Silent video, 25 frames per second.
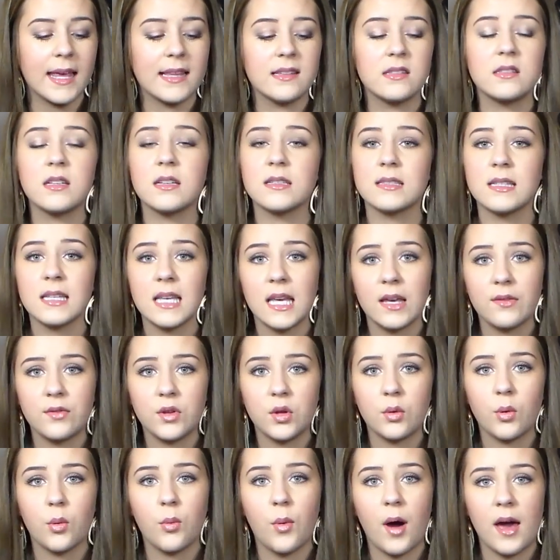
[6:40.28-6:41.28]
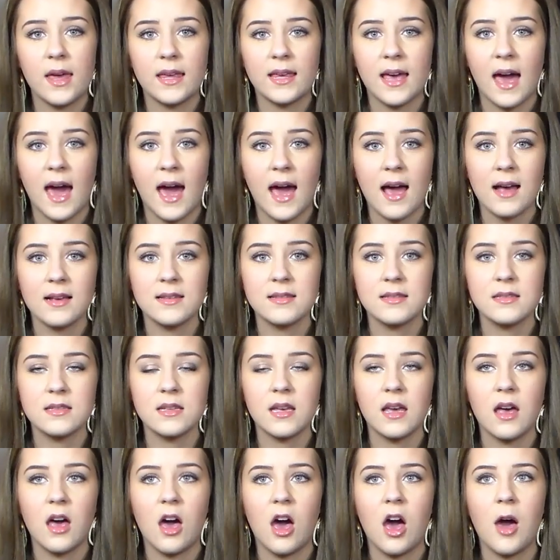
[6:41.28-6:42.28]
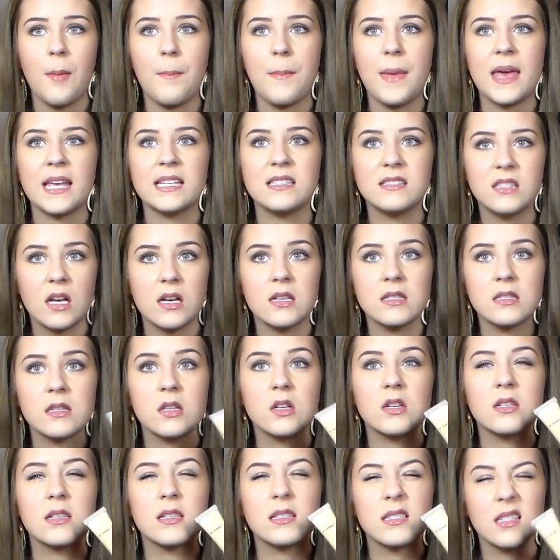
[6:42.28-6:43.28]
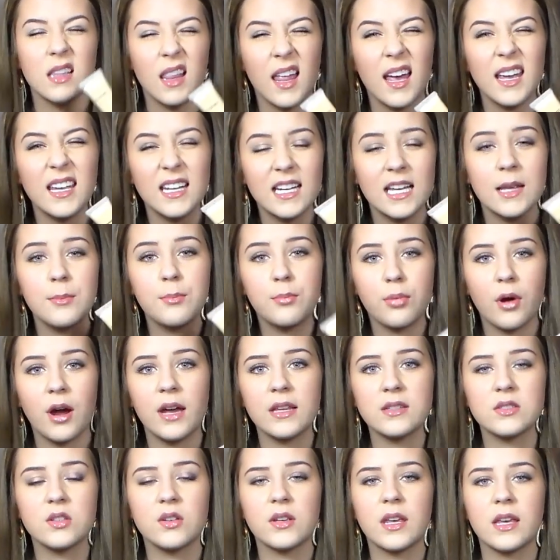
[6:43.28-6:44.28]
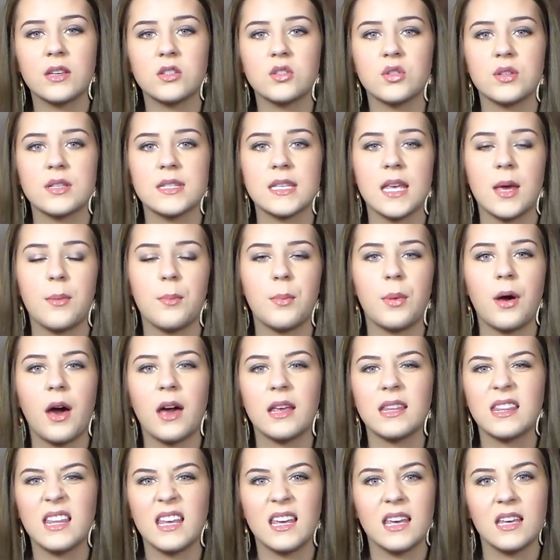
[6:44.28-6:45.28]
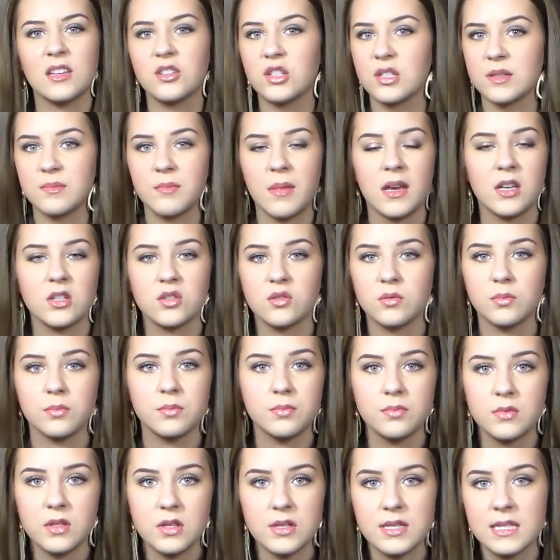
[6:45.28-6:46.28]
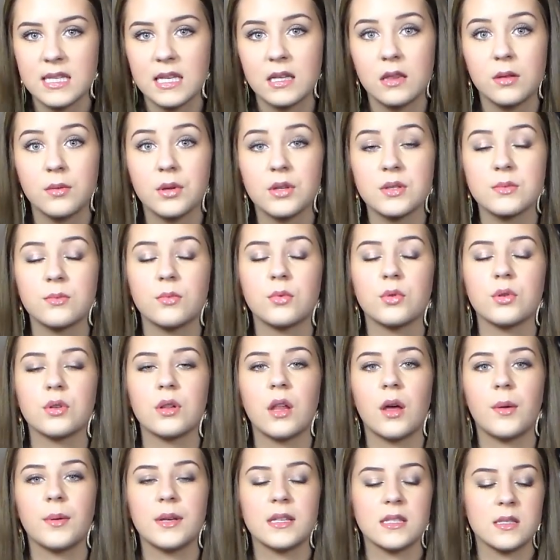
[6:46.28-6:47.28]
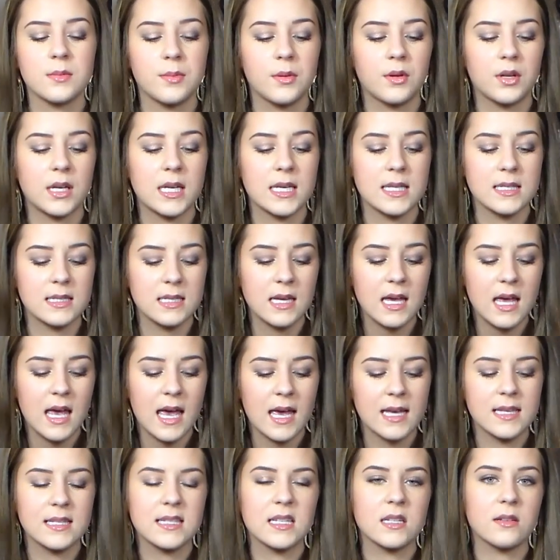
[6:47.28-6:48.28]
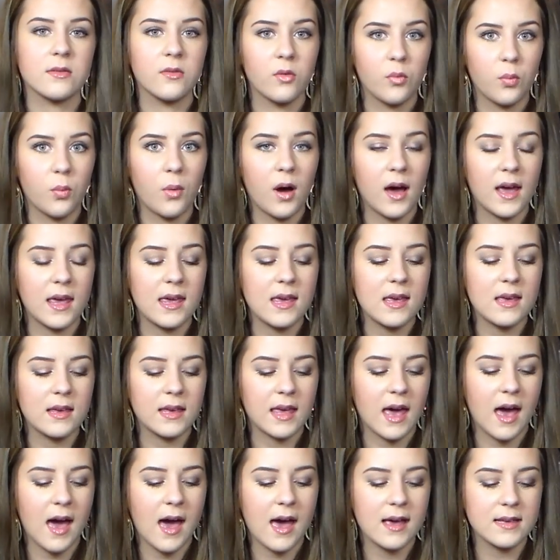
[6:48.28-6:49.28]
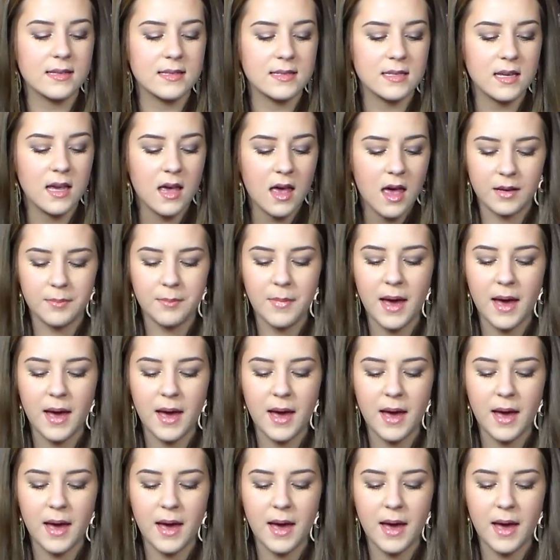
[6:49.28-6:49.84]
It doesn't give you a white cast. It does look slightly brighter against your skin, but I think it just makes your skin looks more glowing, to be honest, instead of a white cast.